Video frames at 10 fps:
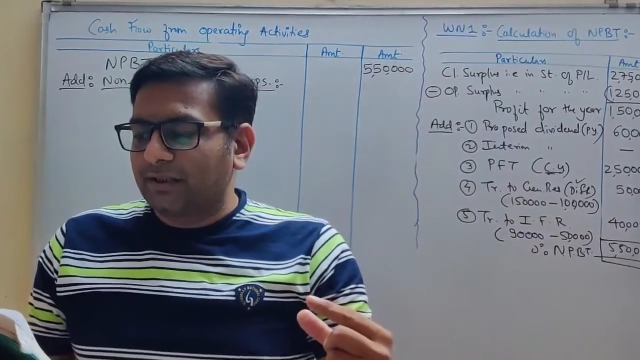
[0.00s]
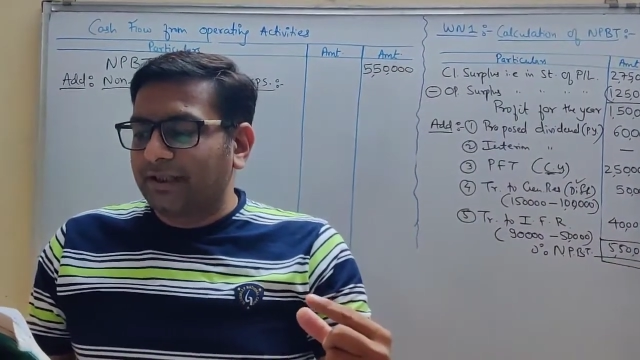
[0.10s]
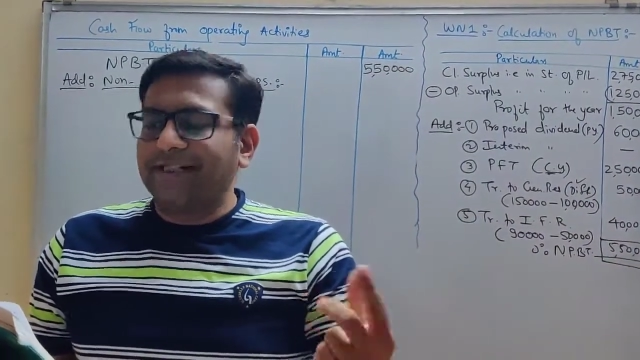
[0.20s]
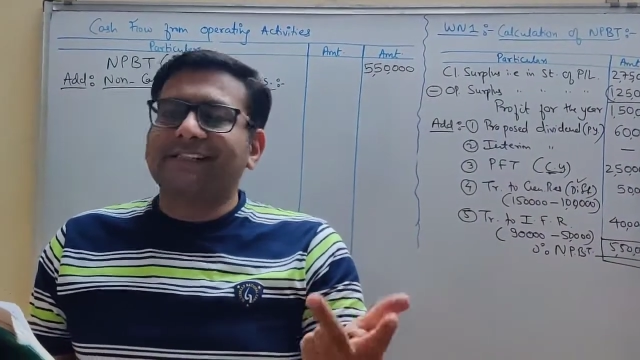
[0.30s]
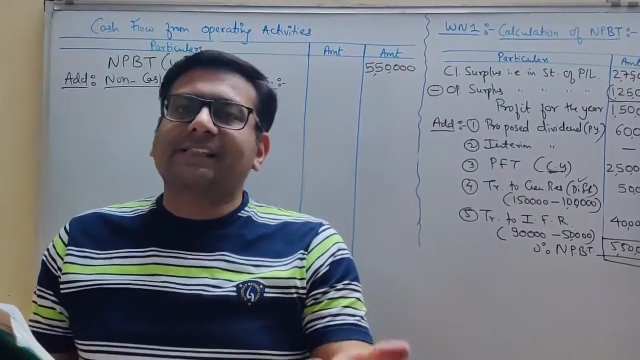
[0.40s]

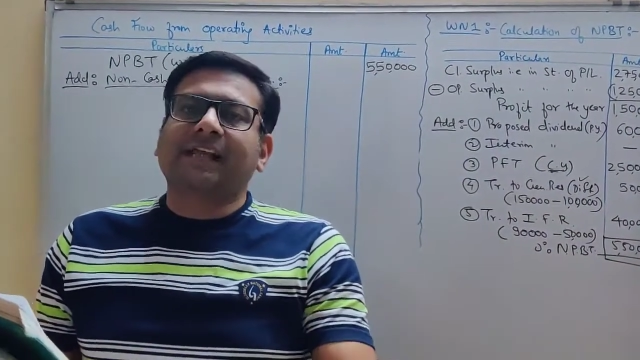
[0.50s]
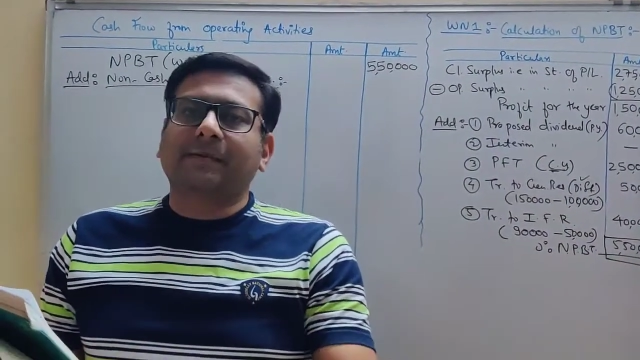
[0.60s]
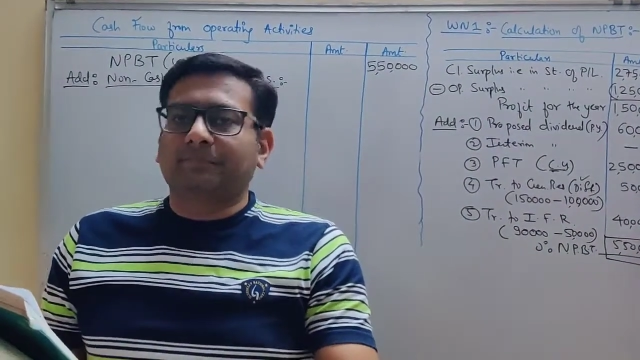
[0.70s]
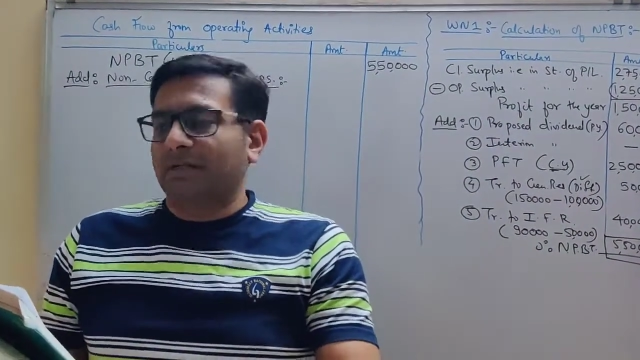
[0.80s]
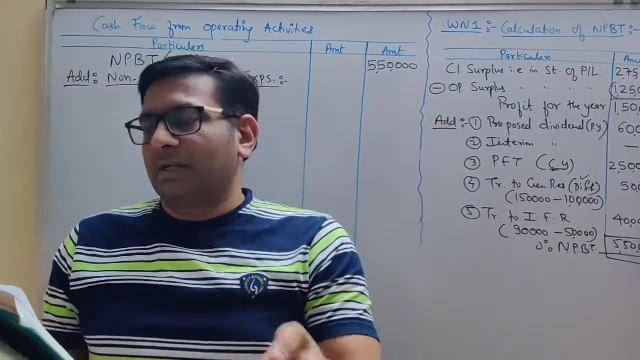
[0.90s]
It is
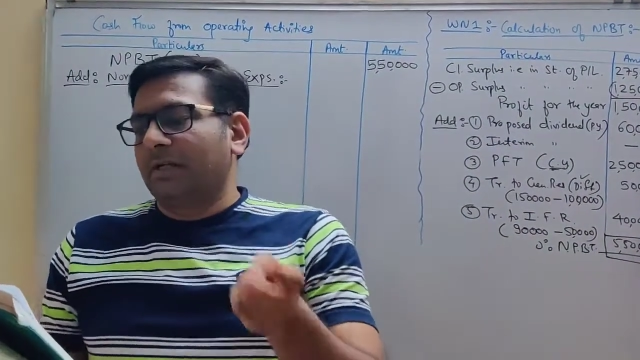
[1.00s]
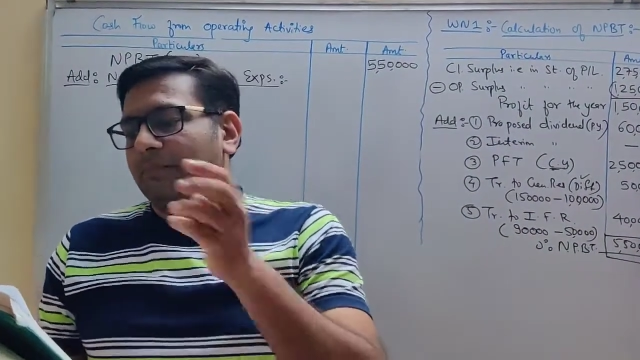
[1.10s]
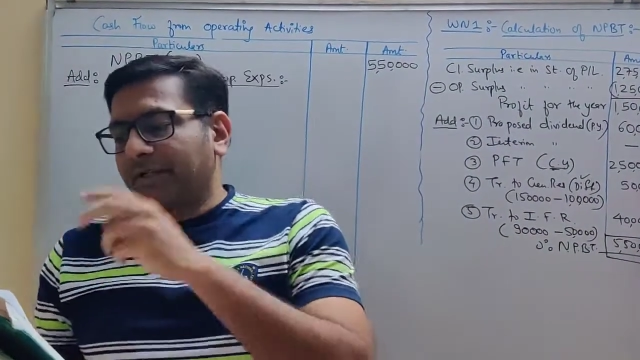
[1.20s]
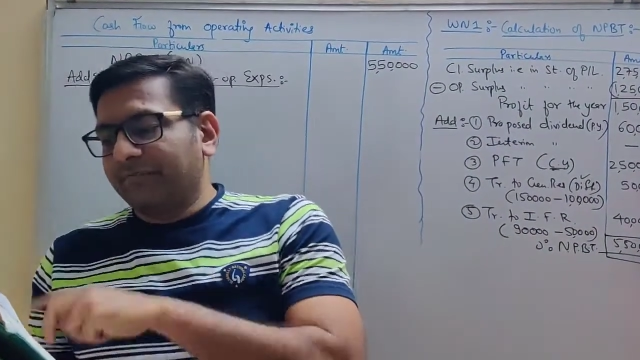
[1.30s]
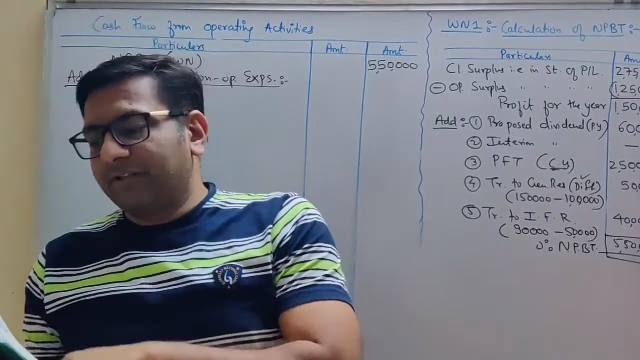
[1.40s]
same.
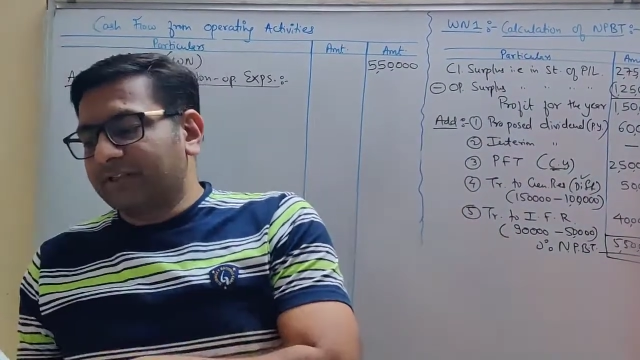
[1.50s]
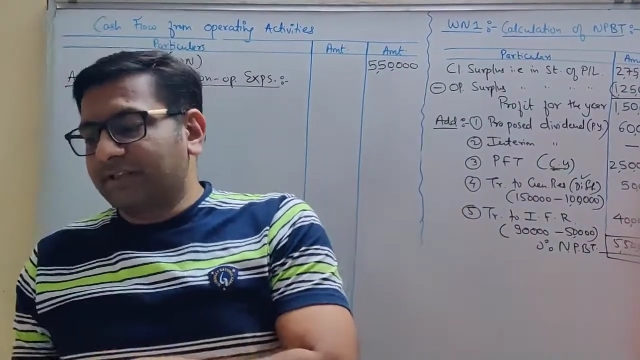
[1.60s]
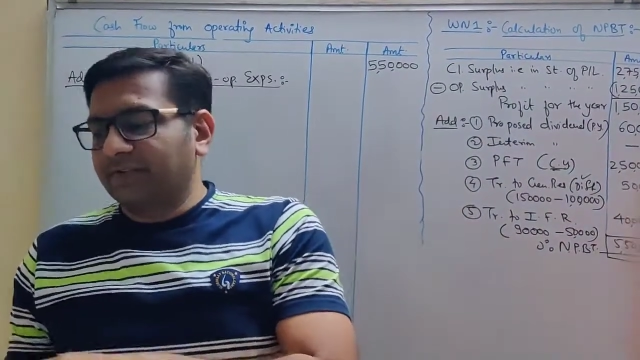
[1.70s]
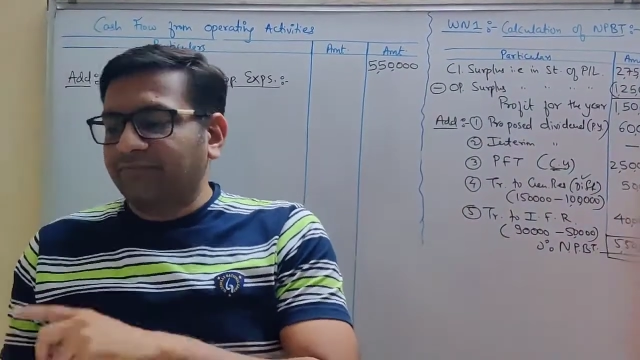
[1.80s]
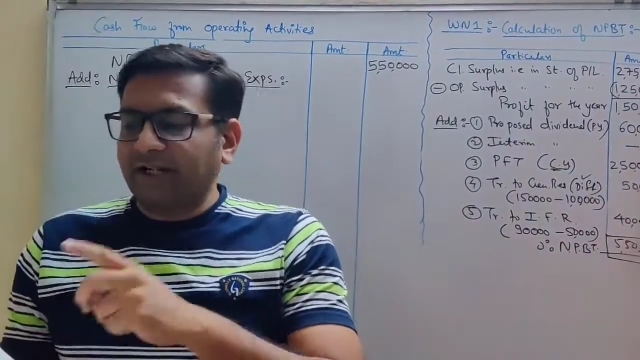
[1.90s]
Previous
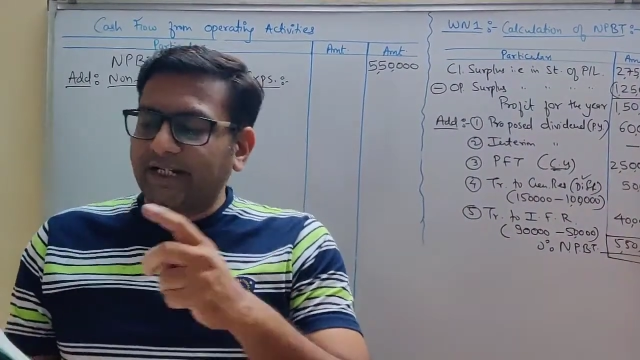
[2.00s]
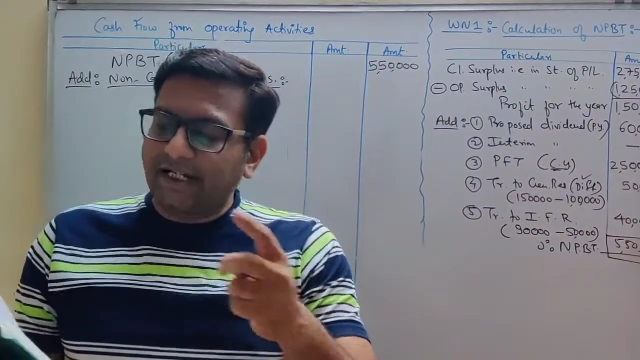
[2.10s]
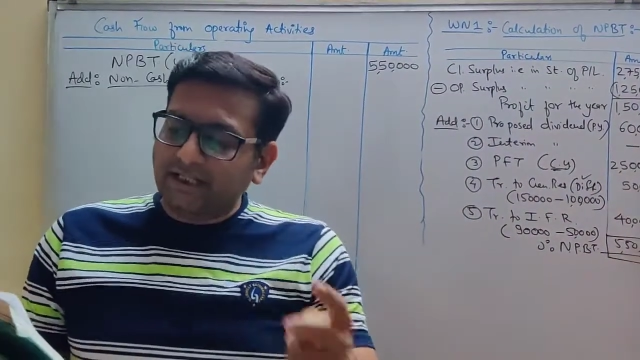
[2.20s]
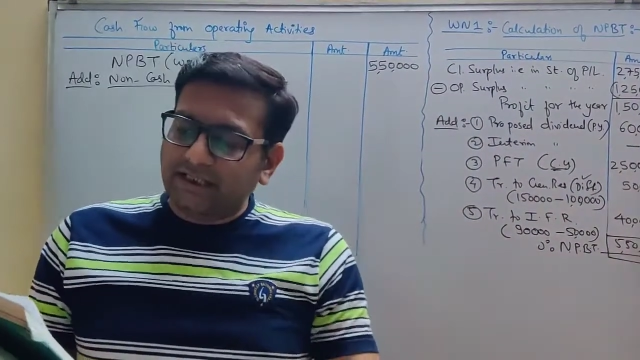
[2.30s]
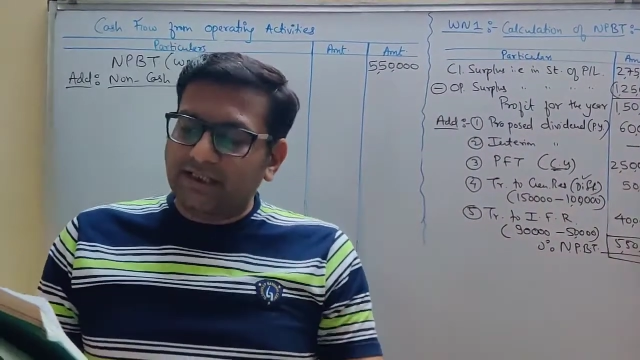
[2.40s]
year 5
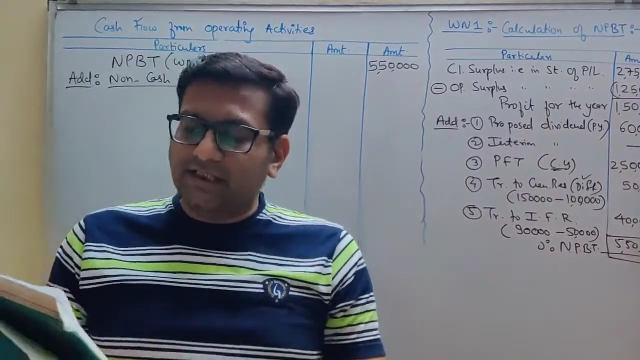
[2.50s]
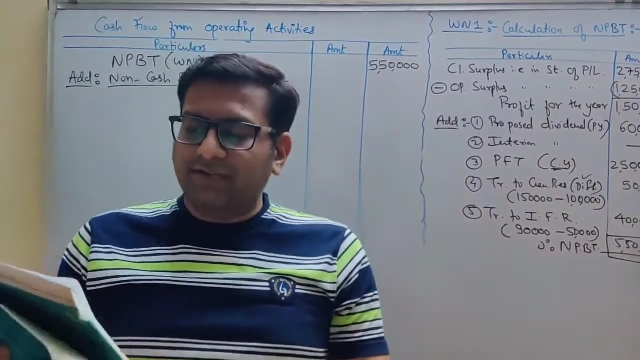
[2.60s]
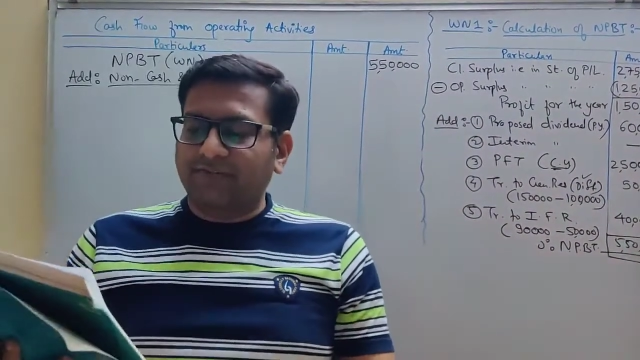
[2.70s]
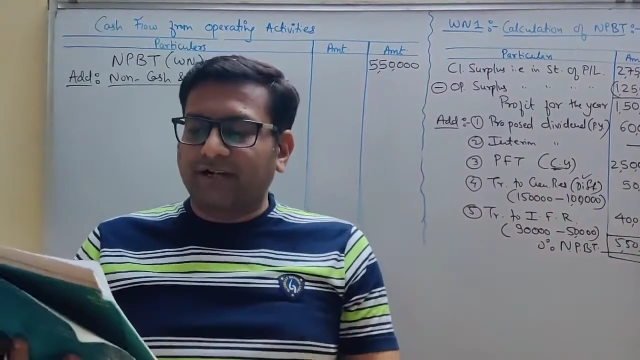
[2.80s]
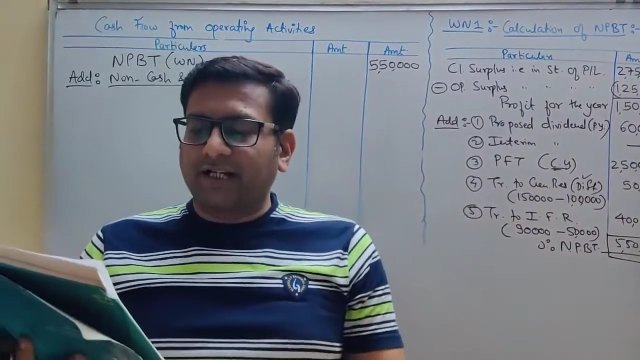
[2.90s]
lakh, this
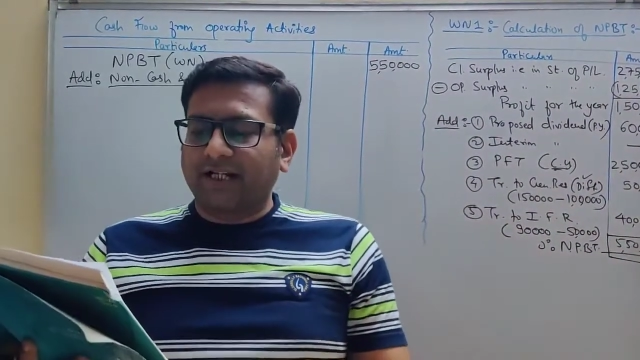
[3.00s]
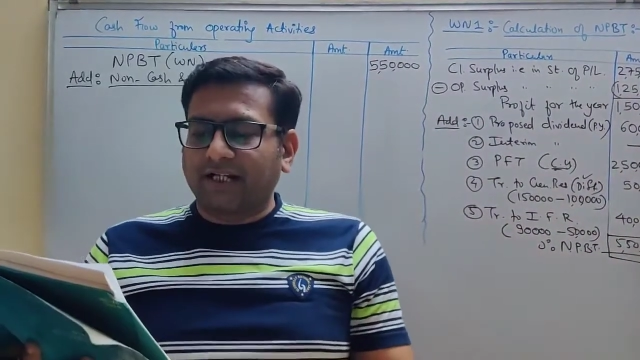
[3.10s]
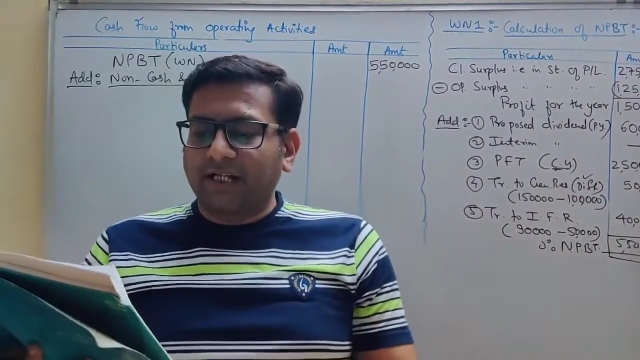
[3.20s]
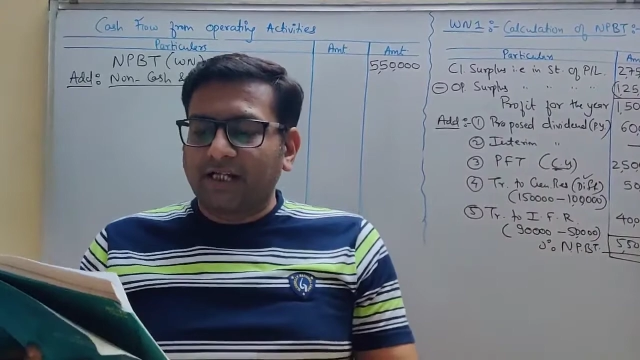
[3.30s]
year 5 lakh.